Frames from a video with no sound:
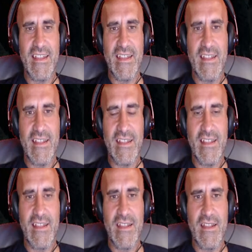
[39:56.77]

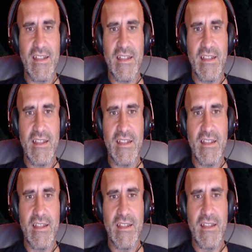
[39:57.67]

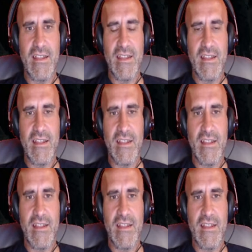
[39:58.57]

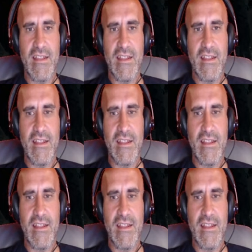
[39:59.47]
[no speech]